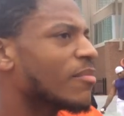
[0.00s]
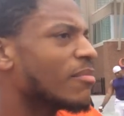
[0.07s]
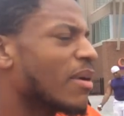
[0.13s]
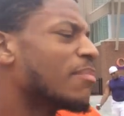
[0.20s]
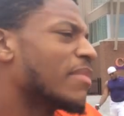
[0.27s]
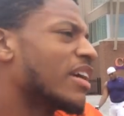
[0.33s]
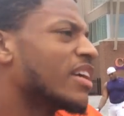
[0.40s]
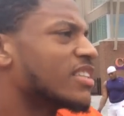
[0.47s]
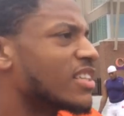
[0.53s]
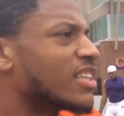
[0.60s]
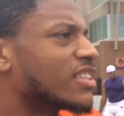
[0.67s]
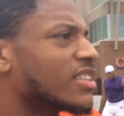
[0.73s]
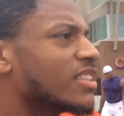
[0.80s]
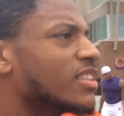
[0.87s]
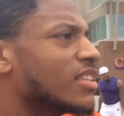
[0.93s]
My man
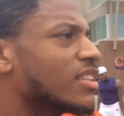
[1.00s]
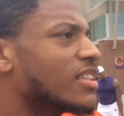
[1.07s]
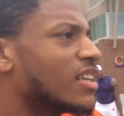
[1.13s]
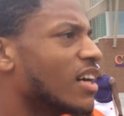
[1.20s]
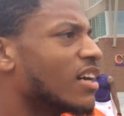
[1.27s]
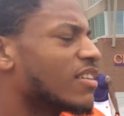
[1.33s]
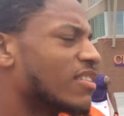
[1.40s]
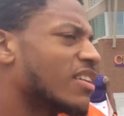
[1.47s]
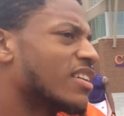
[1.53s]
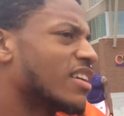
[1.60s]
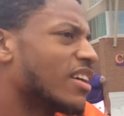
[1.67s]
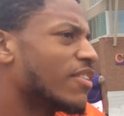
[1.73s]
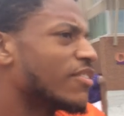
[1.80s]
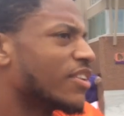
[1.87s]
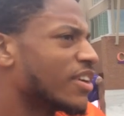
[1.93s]
technique.
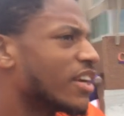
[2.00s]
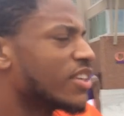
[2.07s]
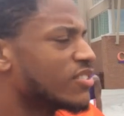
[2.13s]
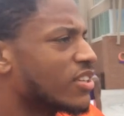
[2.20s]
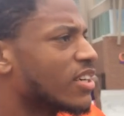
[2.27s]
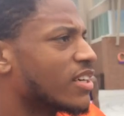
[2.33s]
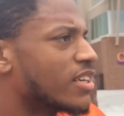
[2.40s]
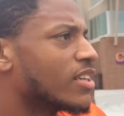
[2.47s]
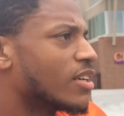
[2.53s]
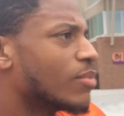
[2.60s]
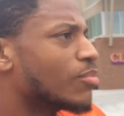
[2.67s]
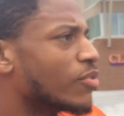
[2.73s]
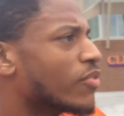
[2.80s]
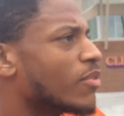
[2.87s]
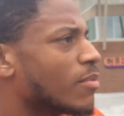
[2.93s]
Every year I'm trying to
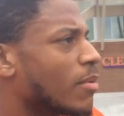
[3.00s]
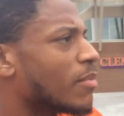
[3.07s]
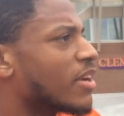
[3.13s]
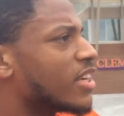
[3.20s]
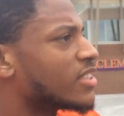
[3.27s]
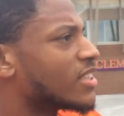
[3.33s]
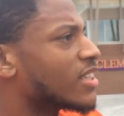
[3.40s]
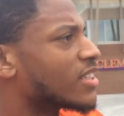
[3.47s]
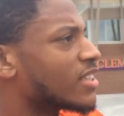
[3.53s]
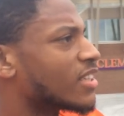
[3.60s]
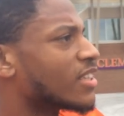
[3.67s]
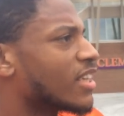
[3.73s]
improve on my man technique.